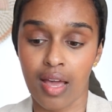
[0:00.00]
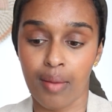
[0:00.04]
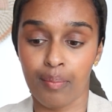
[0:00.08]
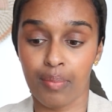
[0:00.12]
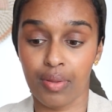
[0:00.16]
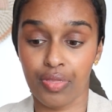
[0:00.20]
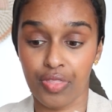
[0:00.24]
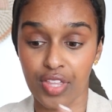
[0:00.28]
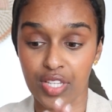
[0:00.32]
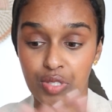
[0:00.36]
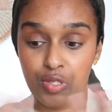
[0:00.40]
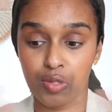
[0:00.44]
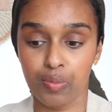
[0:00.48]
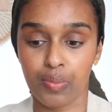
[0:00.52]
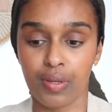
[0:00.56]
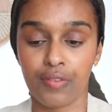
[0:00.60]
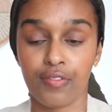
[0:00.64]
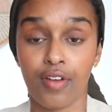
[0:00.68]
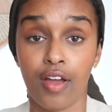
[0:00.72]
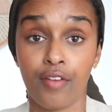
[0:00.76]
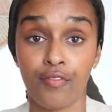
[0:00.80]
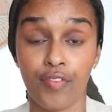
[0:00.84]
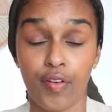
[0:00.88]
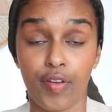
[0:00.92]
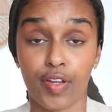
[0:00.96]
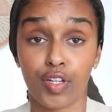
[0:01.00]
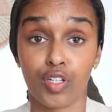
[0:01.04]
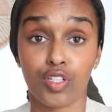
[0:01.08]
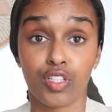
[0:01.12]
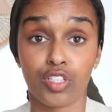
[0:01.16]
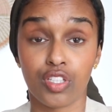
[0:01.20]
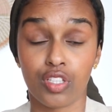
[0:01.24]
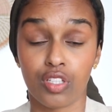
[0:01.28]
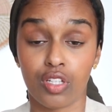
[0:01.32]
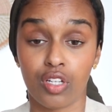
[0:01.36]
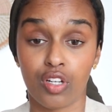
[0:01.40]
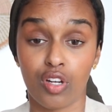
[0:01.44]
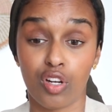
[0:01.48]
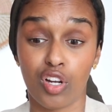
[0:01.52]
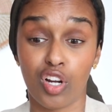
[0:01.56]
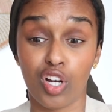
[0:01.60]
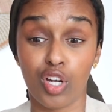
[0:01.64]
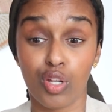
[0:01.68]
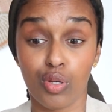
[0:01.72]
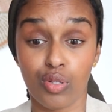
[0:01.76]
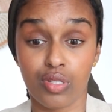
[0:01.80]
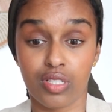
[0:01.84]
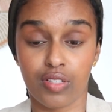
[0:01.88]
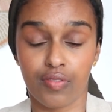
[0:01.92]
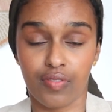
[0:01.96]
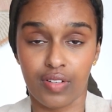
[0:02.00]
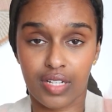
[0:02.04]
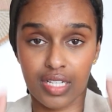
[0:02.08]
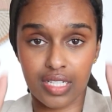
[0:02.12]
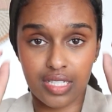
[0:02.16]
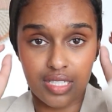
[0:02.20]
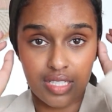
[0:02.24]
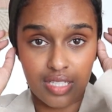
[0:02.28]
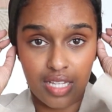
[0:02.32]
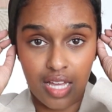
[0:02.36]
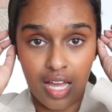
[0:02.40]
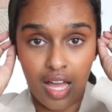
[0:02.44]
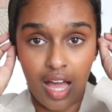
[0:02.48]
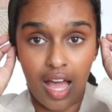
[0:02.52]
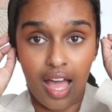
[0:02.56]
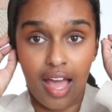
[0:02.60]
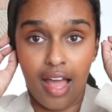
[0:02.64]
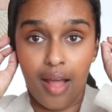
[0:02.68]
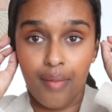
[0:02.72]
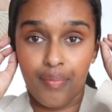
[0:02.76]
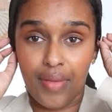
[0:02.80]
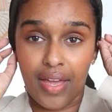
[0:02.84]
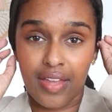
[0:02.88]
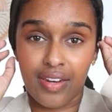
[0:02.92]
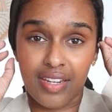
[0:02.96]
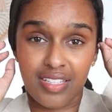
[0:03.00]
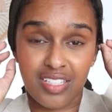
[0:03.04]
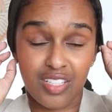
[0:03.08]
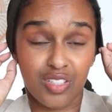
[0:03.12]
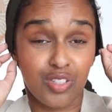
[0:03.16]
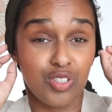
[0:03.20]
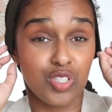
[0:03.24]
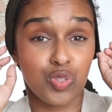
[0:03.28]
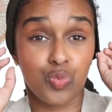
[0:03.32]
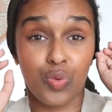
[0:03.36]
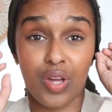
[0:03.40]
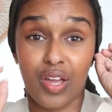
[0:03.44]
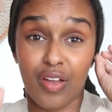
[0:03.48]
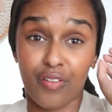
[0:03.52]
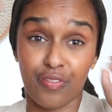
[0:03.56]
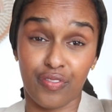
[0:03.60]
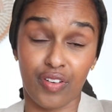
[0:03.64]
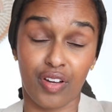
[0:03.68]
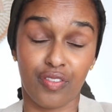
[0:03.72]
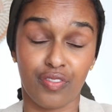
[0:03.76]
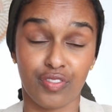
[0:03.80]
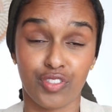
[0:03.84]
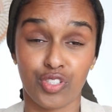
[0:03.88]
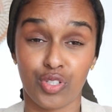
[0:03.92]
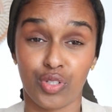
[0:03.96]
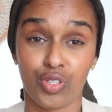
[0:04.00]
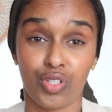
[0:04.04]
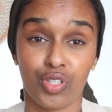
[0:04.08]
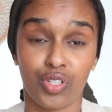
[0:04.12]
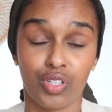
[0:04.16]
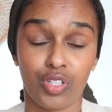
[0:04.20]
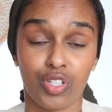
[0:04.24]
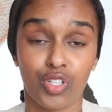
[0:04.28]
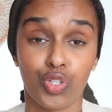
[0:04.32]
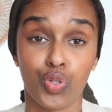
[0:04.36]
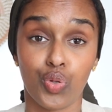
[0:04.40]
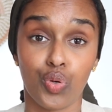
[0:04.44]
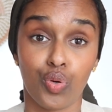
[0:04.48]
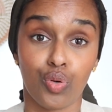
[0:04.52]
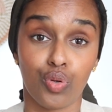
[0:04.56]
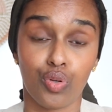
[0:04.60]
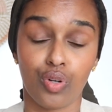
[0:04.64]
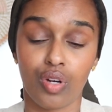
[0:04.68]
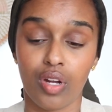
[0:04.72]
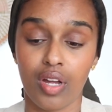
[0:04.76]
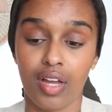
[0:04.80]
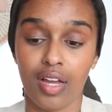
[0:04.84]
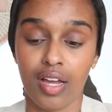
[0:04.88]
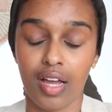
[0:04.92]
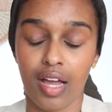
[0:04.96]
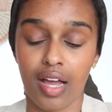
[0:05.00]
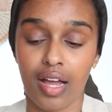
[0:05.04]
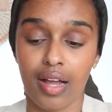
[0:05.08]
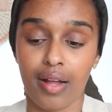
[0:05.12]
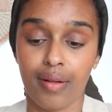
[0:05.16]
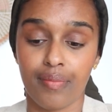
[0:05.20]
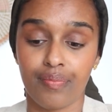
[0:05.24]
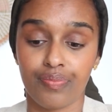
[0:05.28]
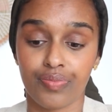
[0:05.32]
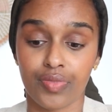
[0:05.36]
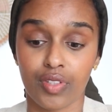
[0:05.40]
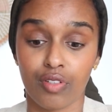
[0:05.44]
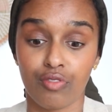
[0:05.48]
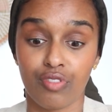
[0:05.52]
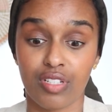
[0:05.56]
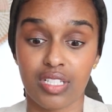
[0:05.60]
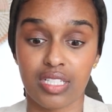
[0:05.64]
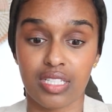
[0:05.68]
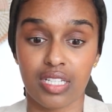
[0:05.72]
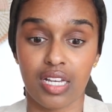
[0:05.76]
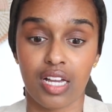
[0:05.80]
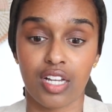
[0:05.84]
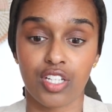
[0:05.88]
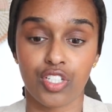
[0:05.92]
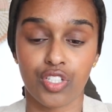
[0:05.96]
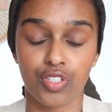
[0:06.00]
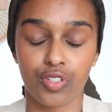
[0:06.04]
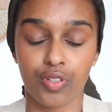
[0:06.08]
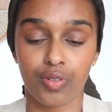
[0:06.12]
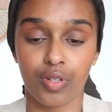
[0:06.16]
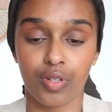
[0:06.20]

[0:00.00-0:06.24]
But this would be a very con conclusive list um, and it's a good way of, of doing your um, research